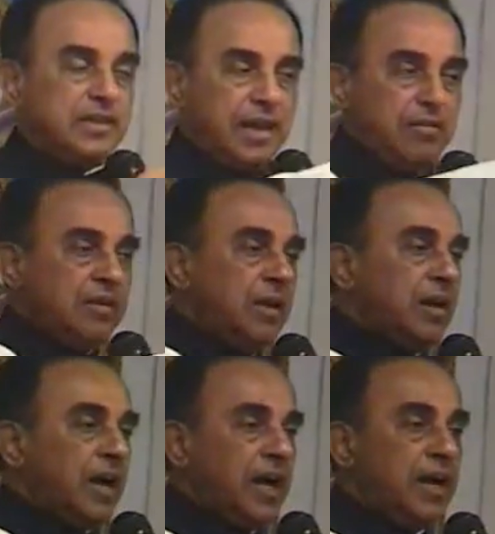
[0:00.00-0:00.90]
Now,
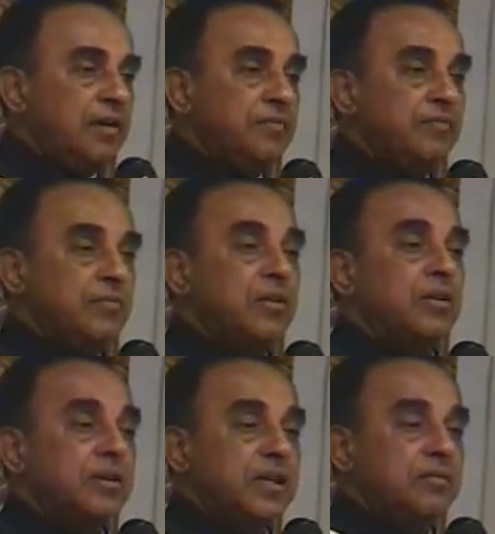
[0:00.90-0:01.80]
I have
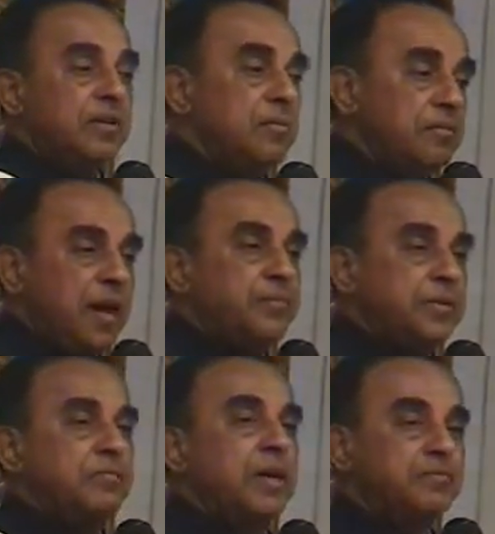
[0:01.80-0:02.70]
given a map
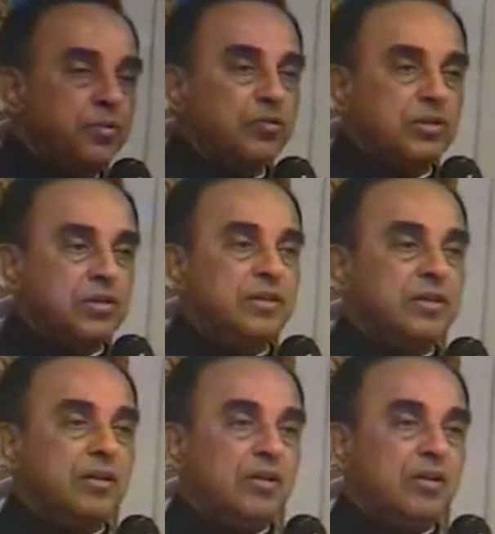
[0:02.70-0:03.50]
in my book